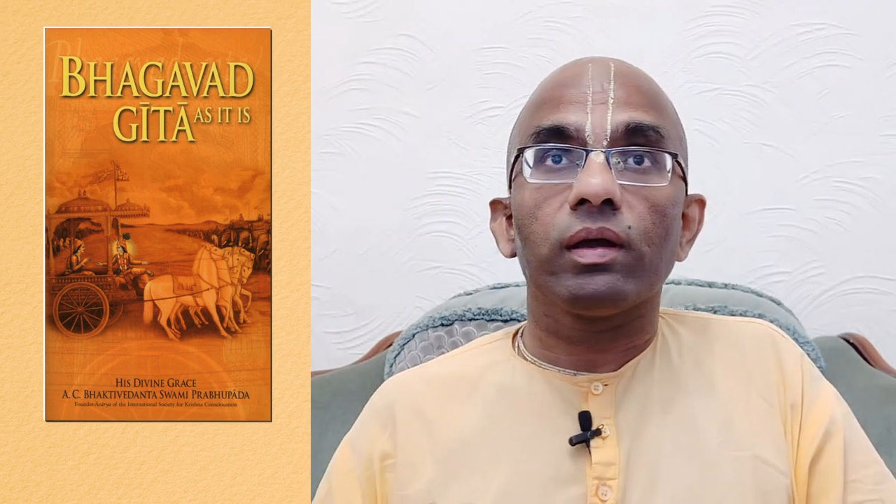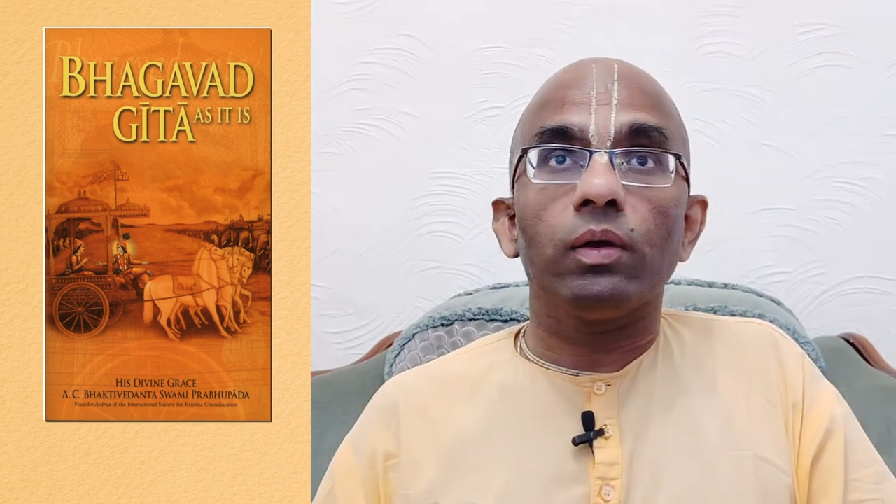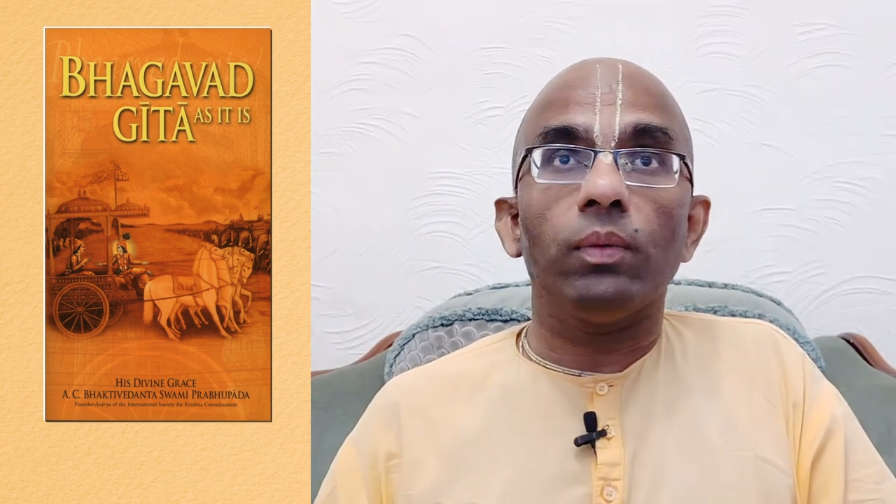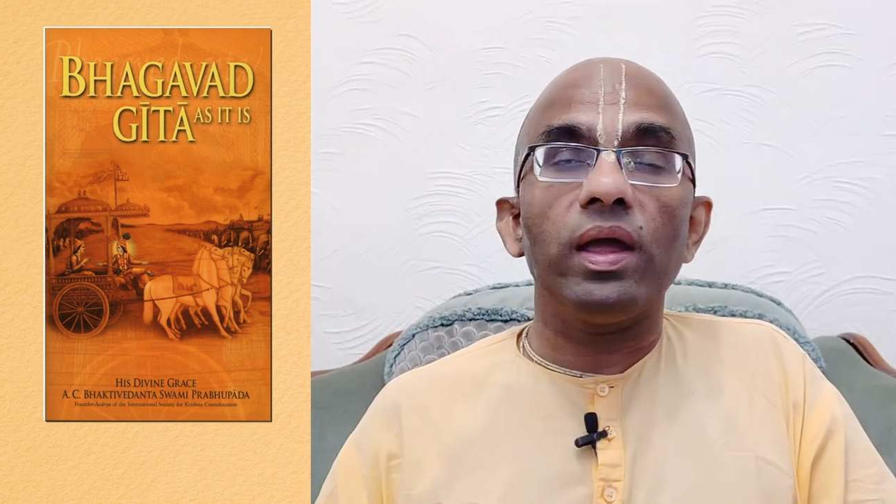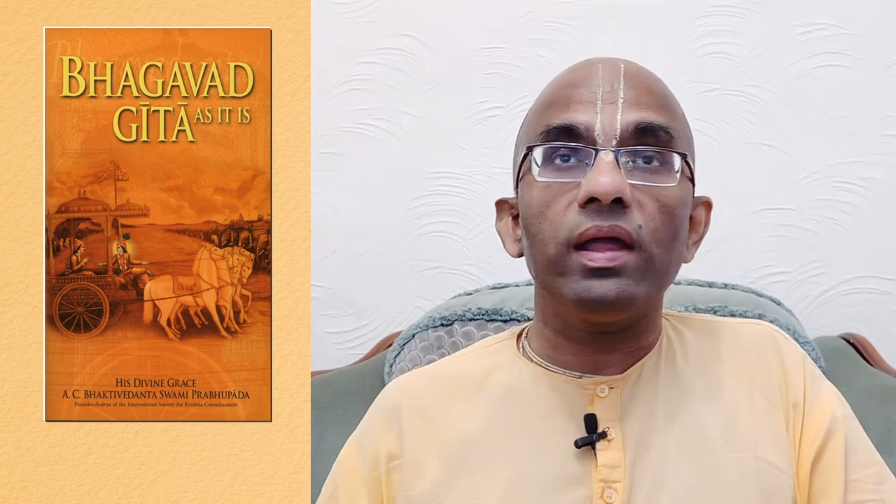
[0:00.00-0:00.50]

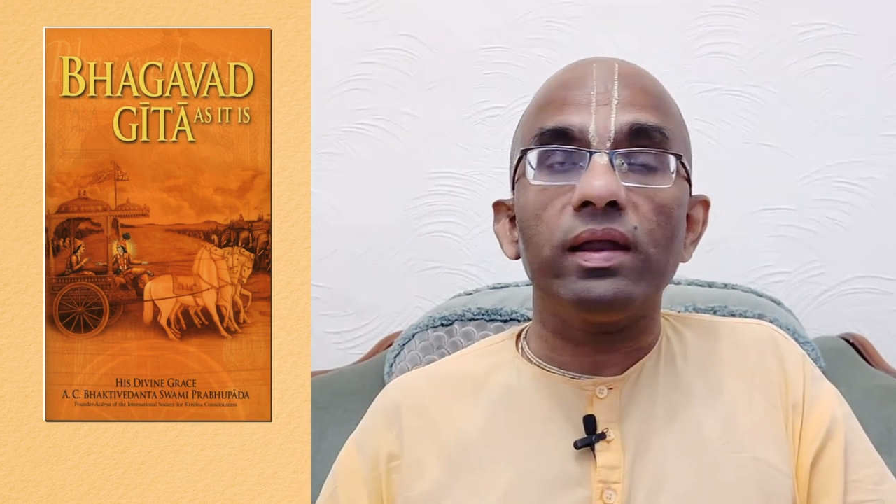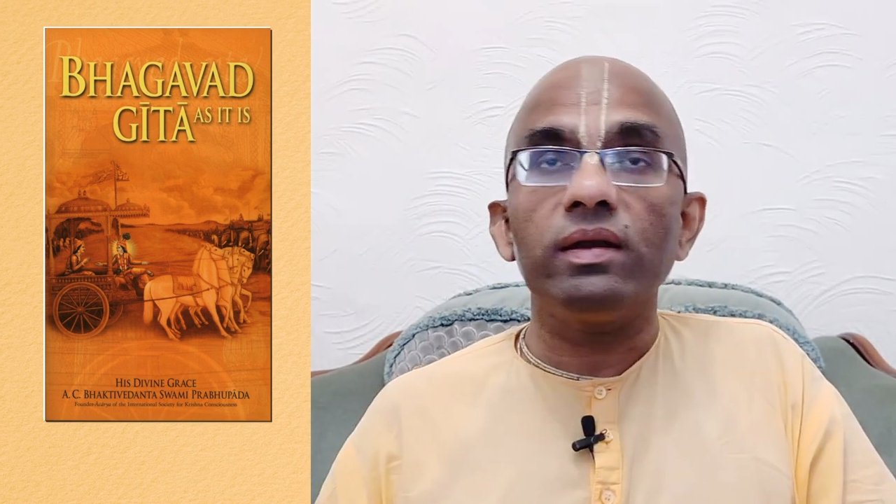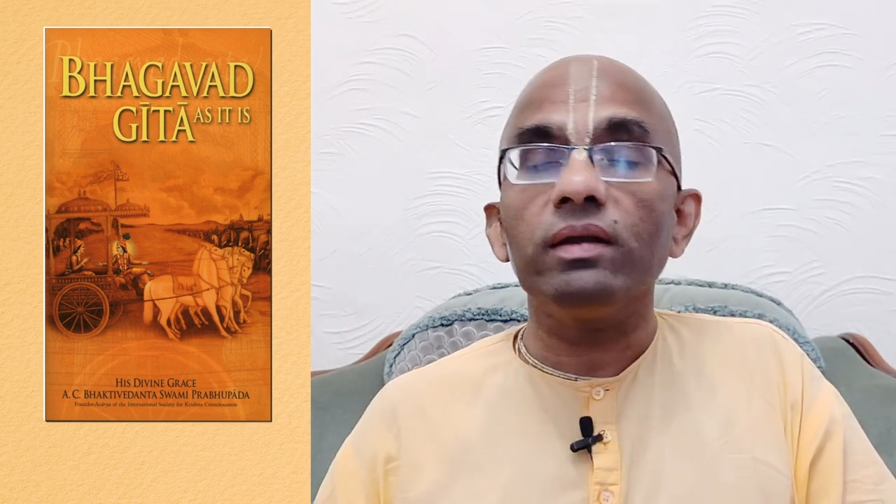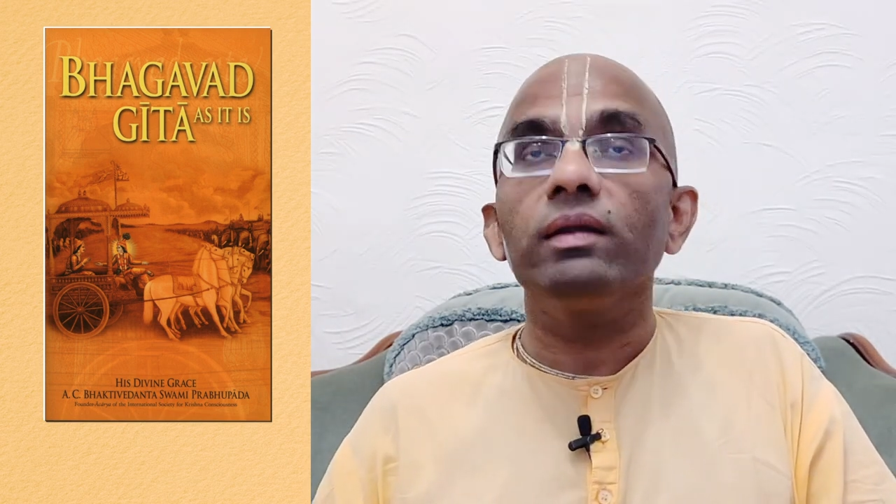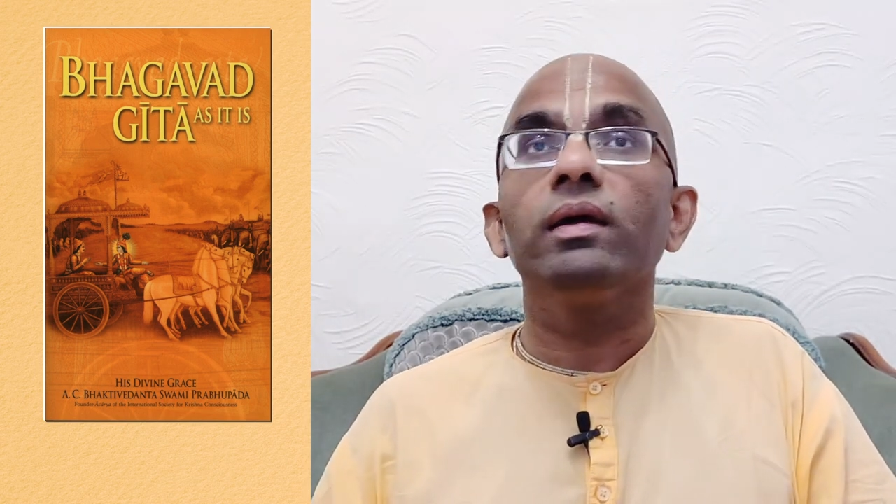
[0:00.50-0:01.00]

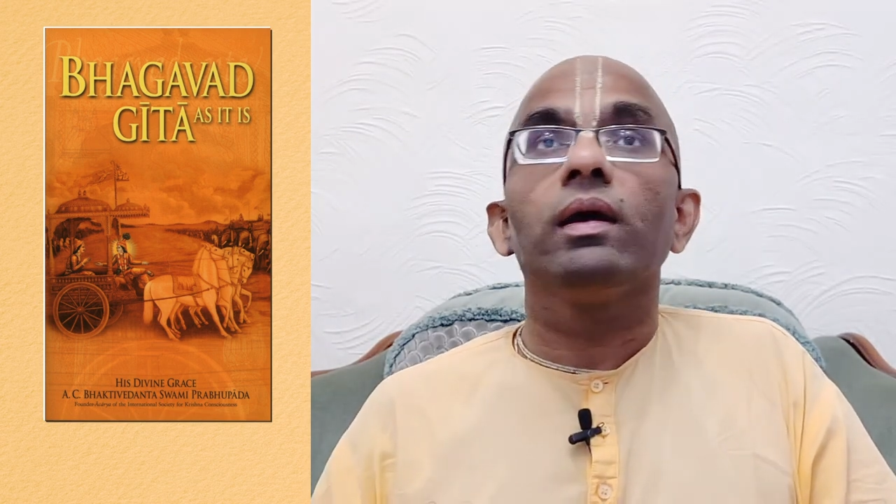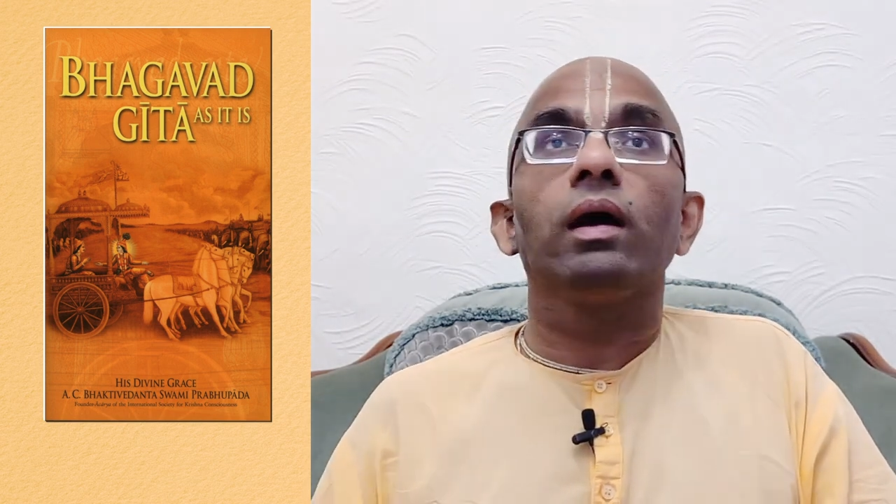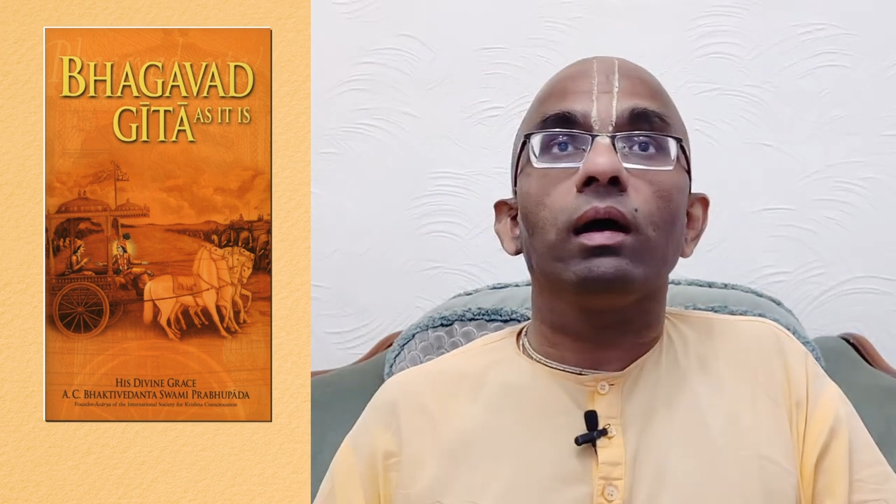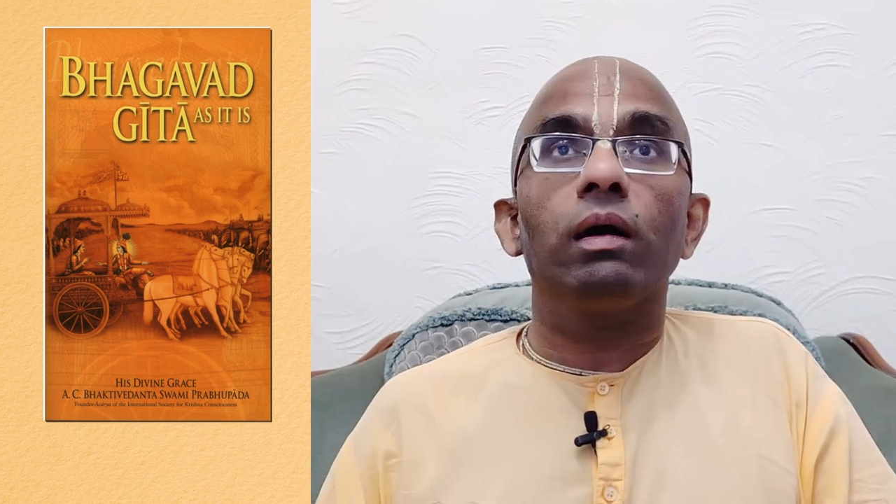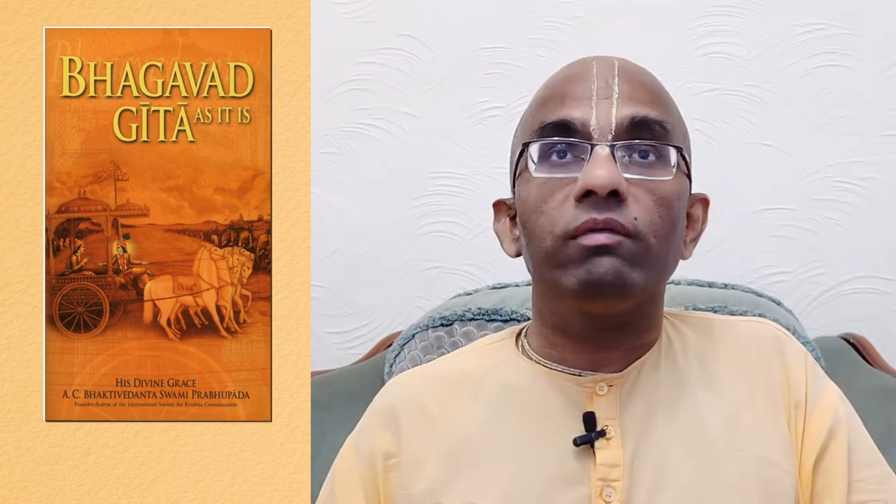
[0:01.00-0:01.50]
when
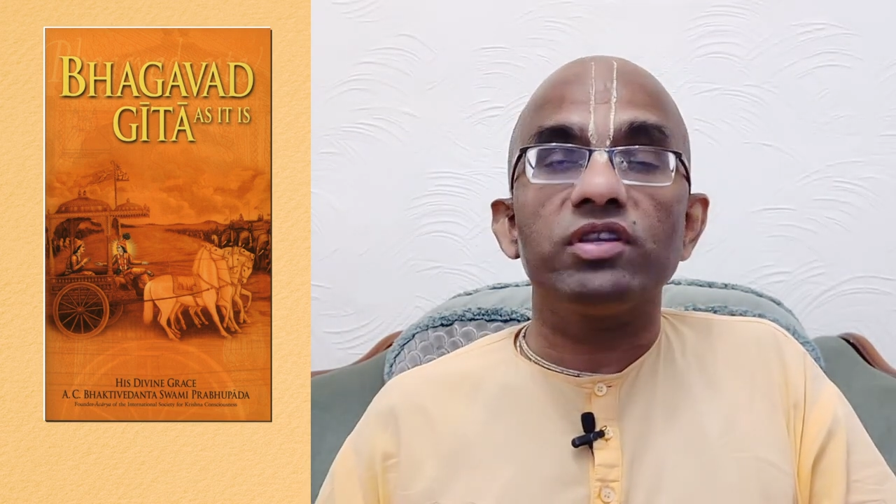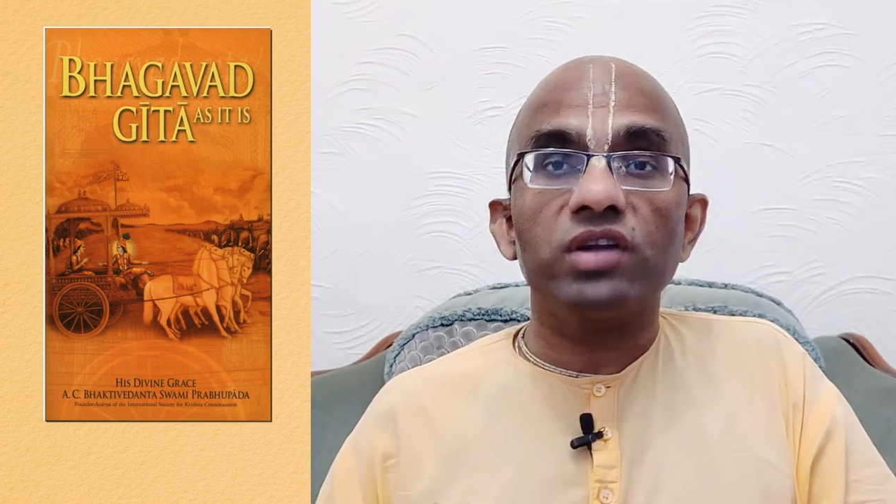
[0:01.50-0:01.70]
we